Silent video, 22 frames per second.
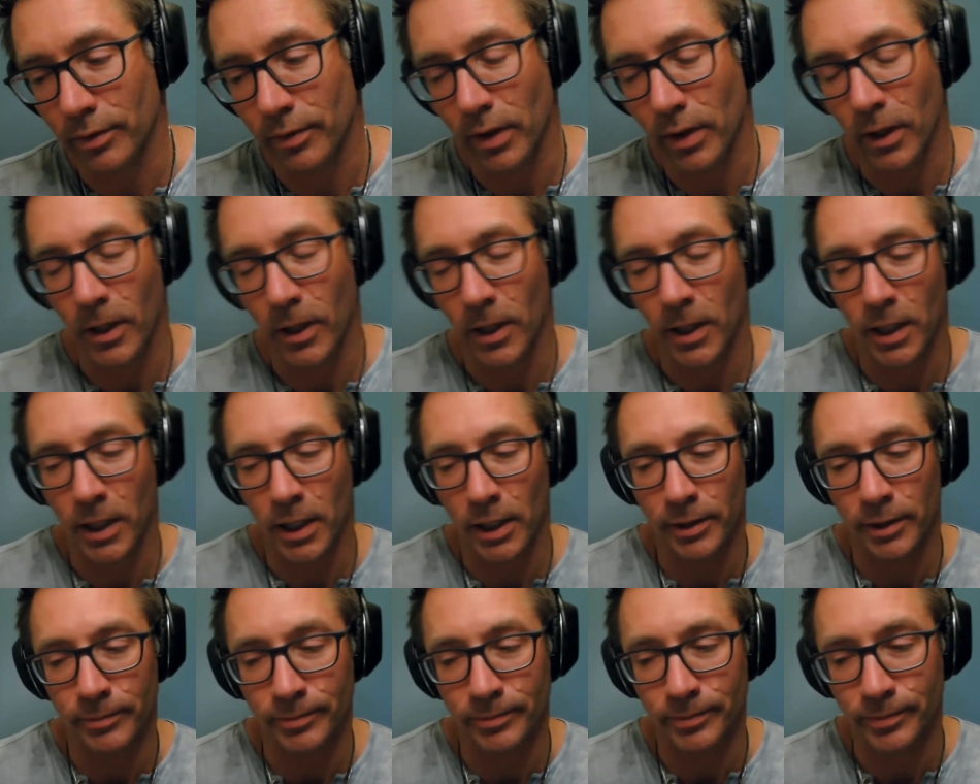
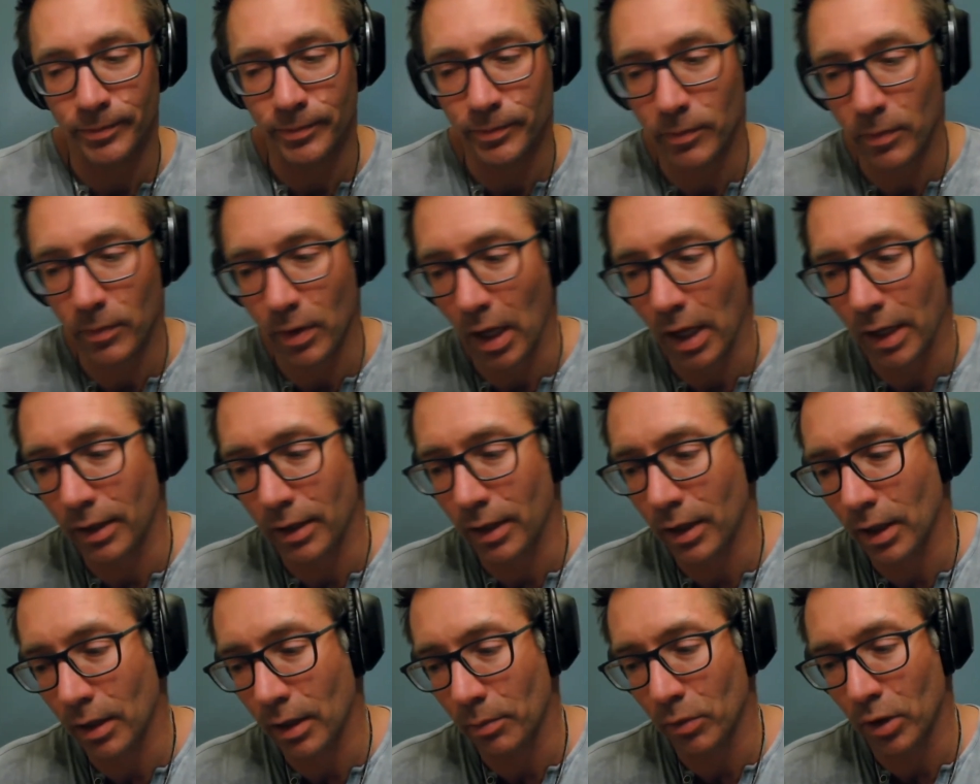And
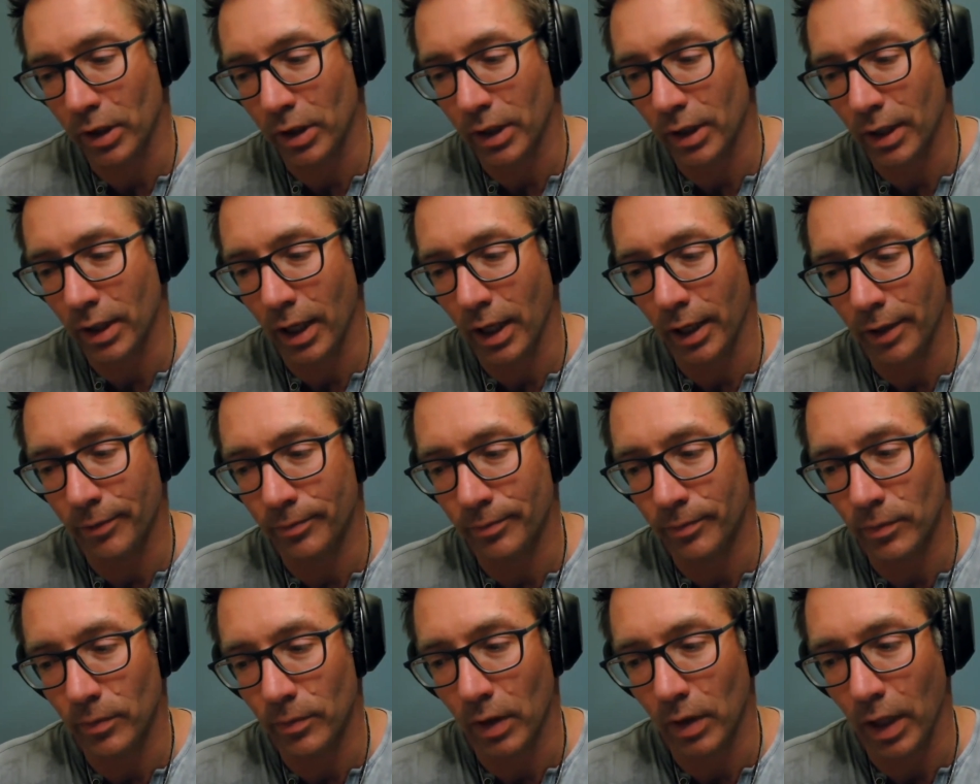then I'm looking at
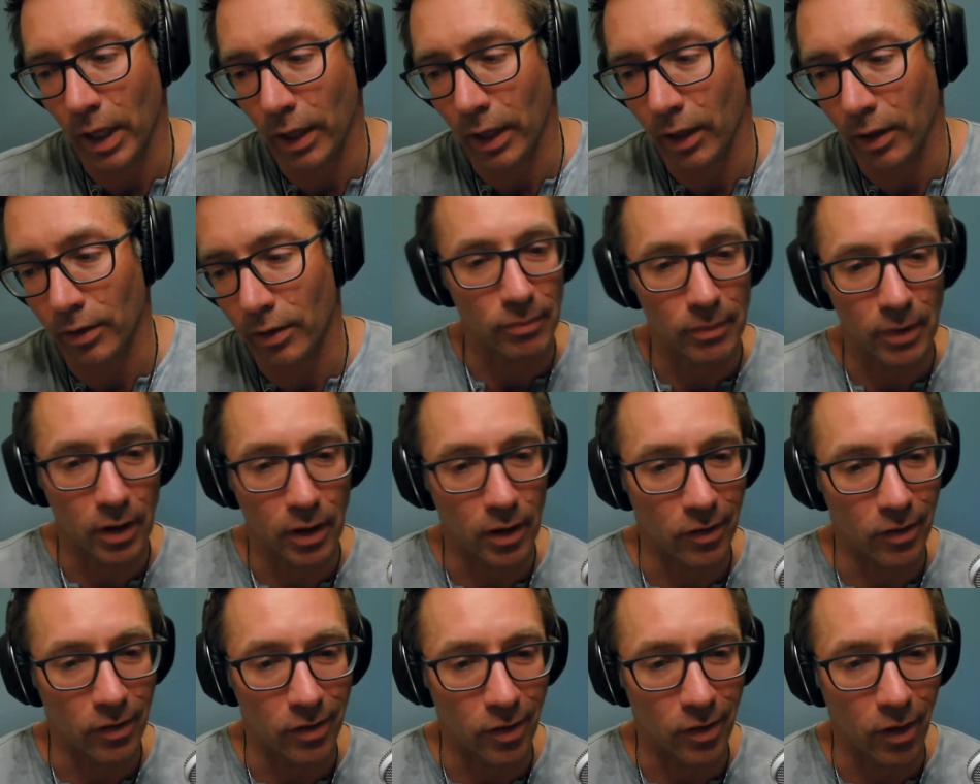like,
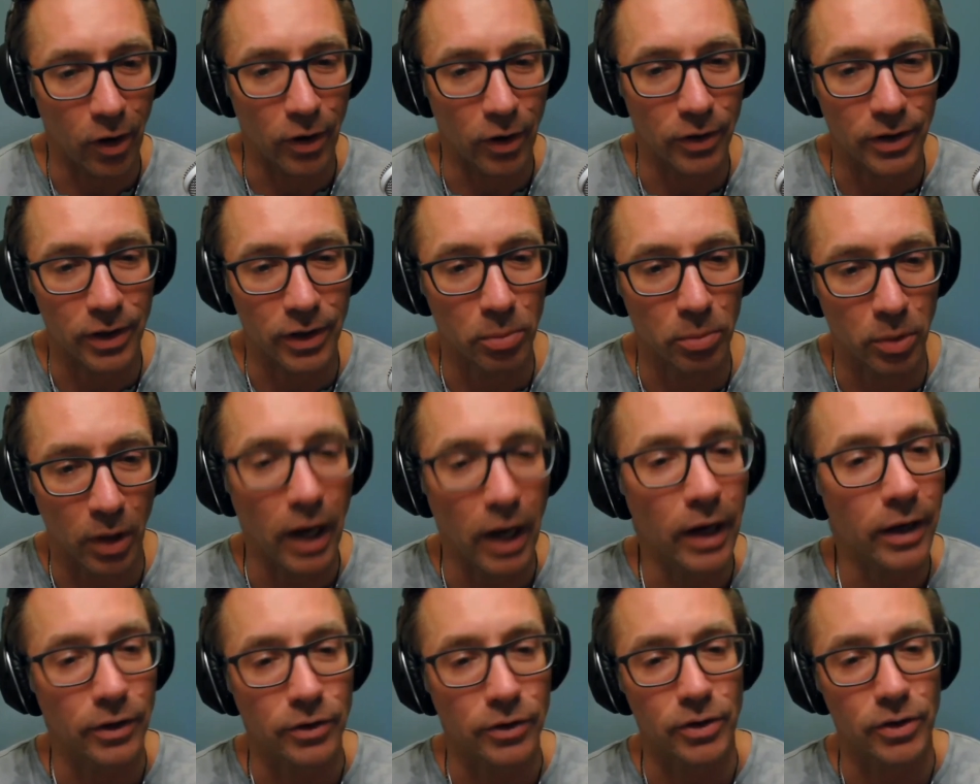are there
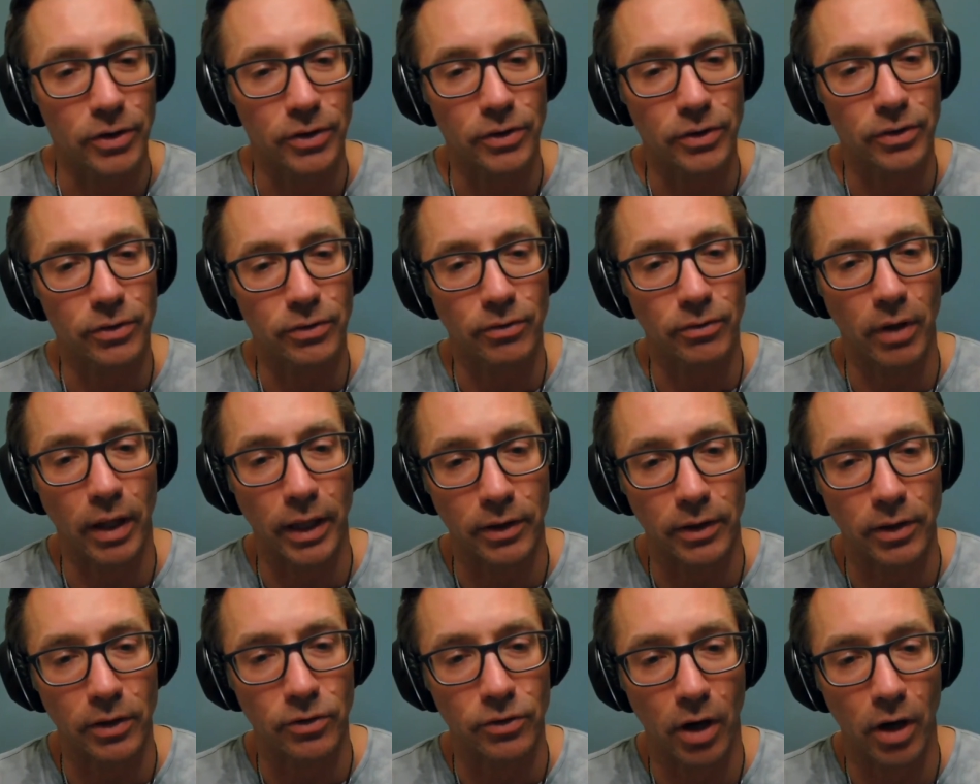blockages like
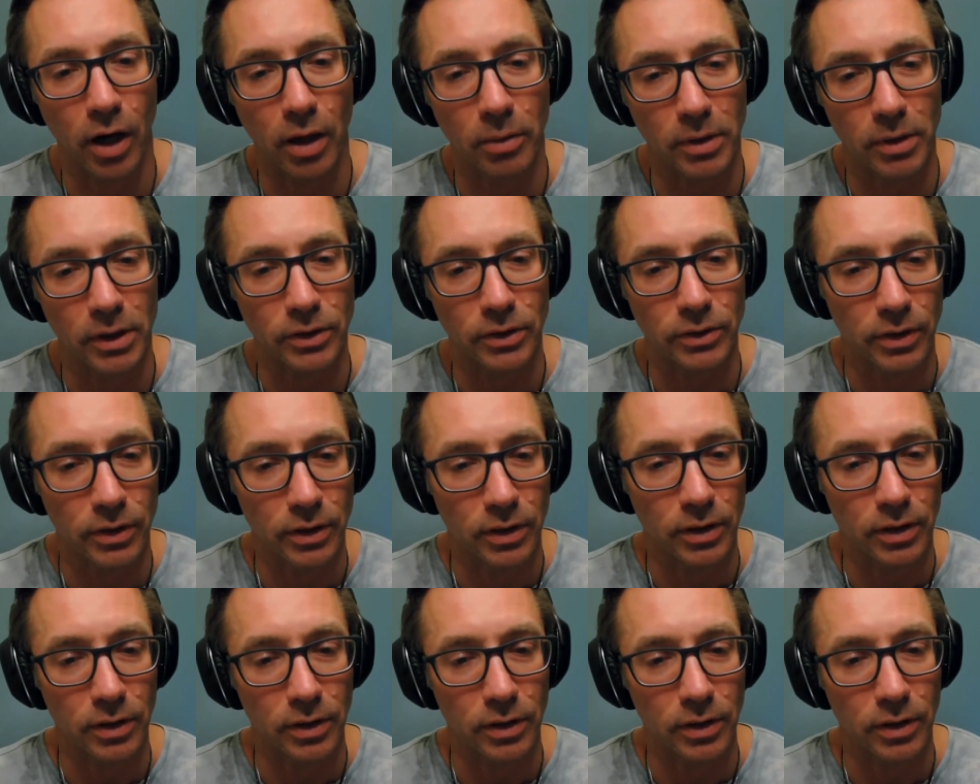the traumas and